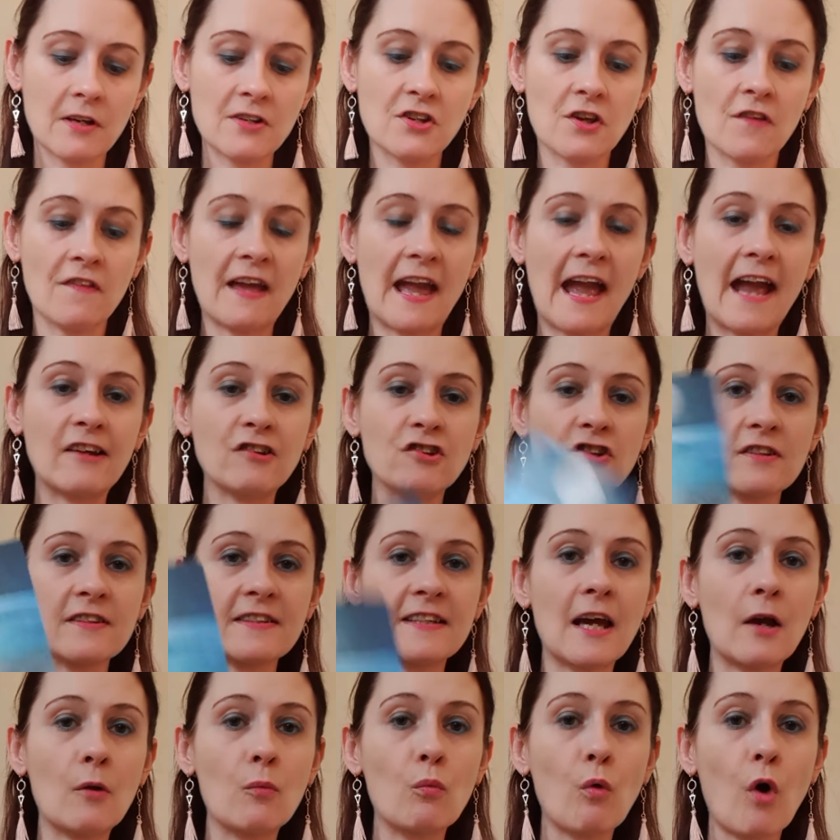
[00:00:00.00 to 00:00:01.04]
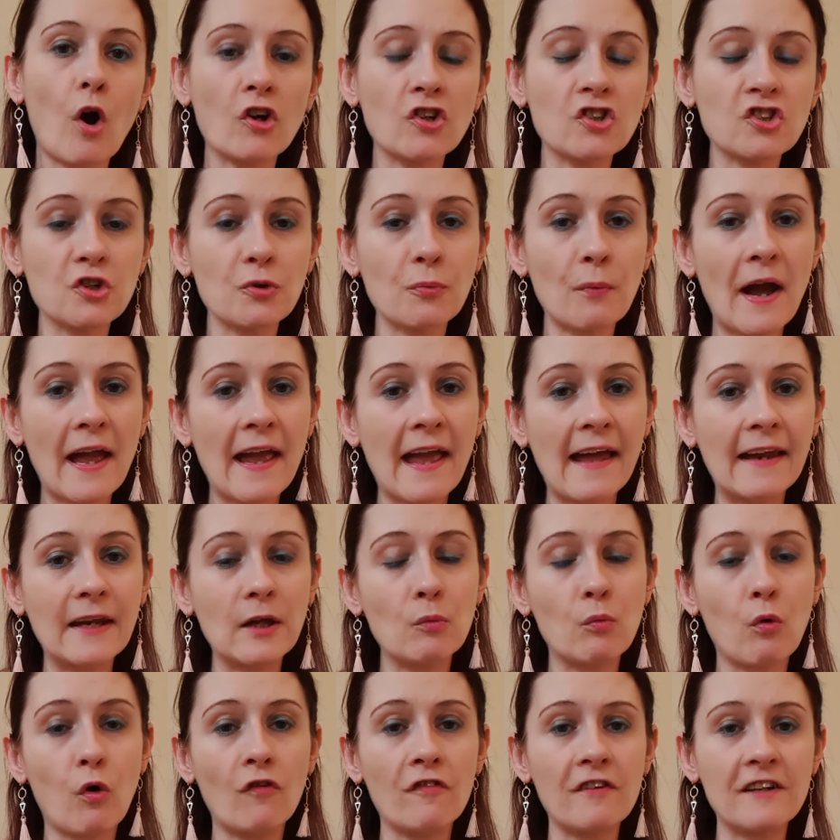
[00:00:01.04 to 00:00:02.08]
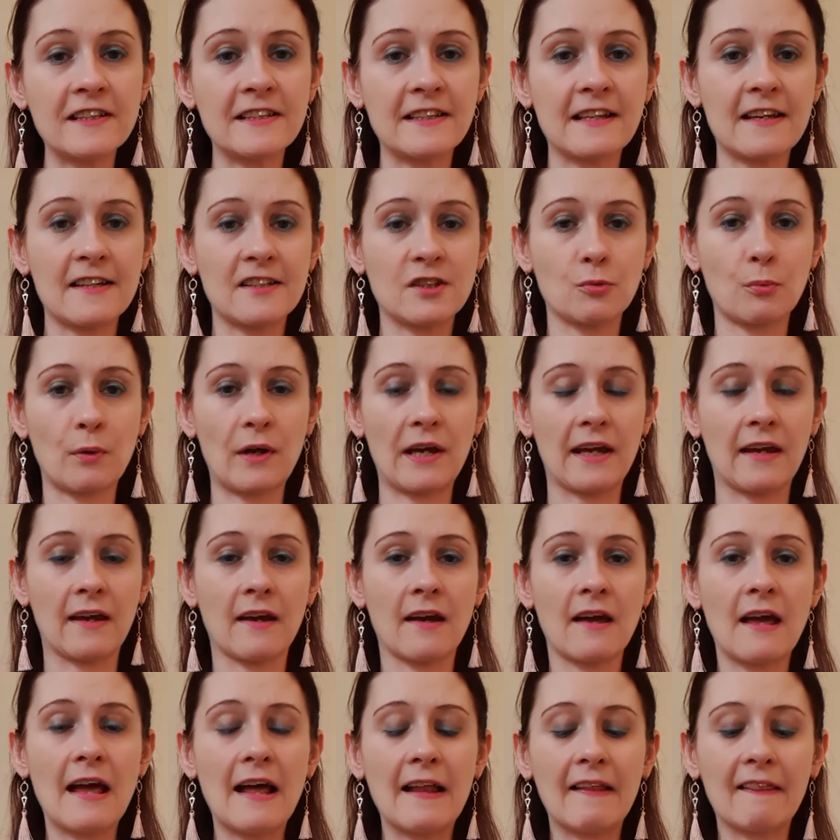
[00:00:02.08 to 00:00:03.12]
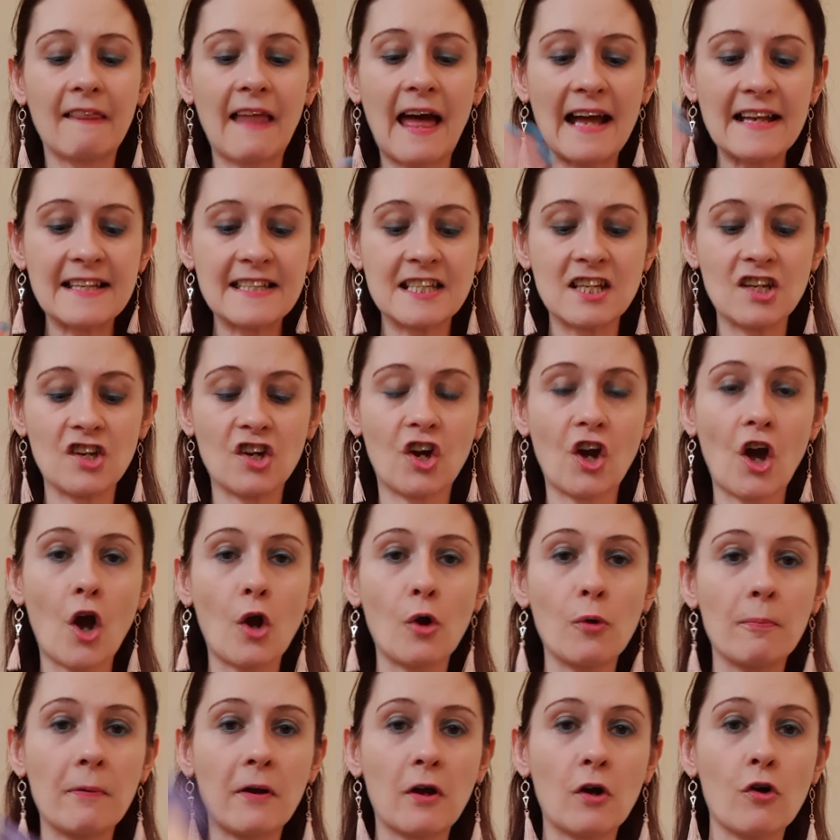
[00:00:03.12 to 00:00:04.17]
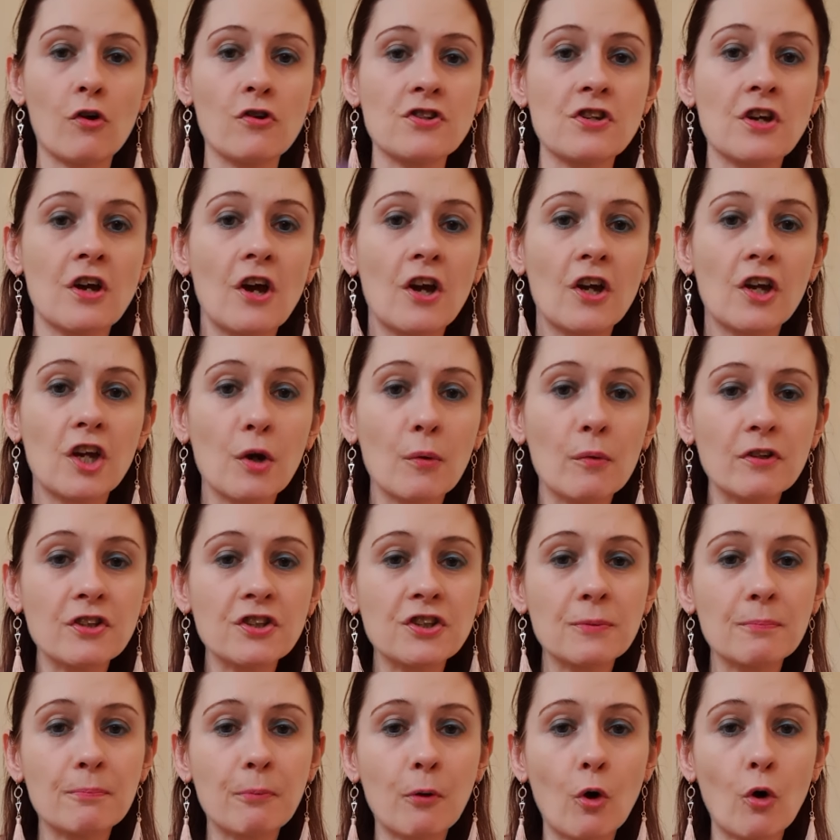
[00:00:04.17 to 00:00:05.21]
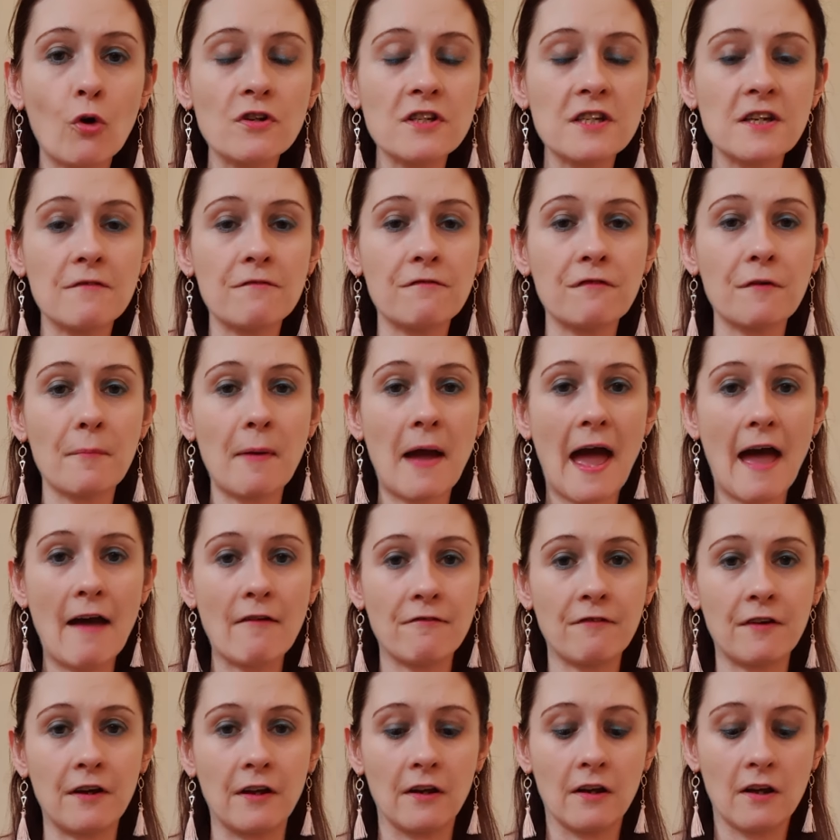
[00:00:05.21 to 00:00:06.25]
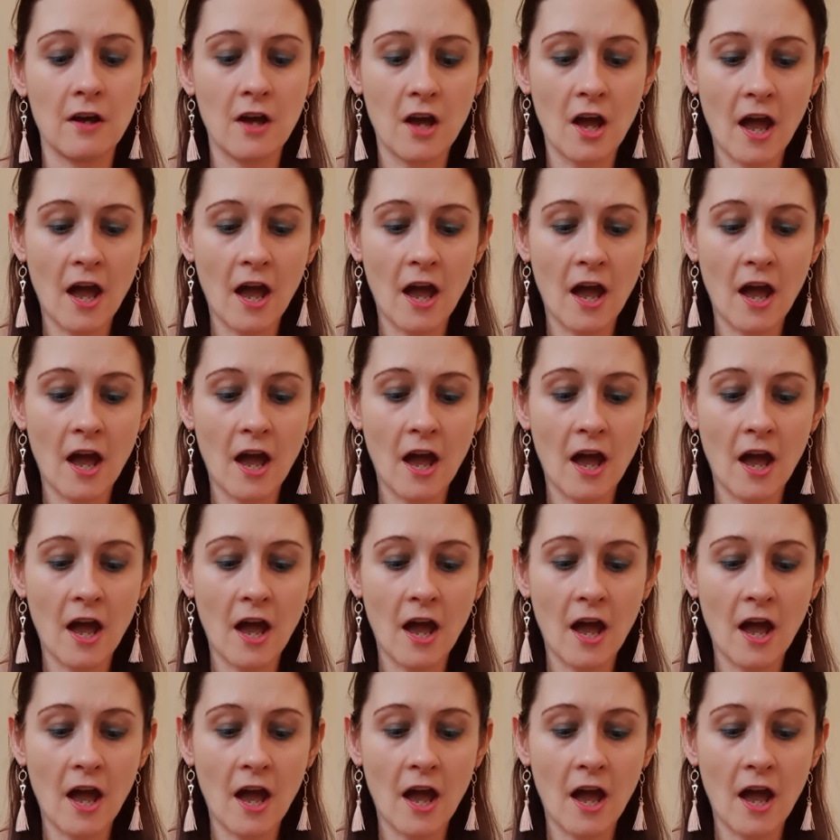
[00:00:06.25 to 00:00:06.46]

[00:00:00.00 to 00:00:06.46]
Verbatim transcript: So the angel's saying, Wash away any worries this week. Let it go because you were supported from heaven.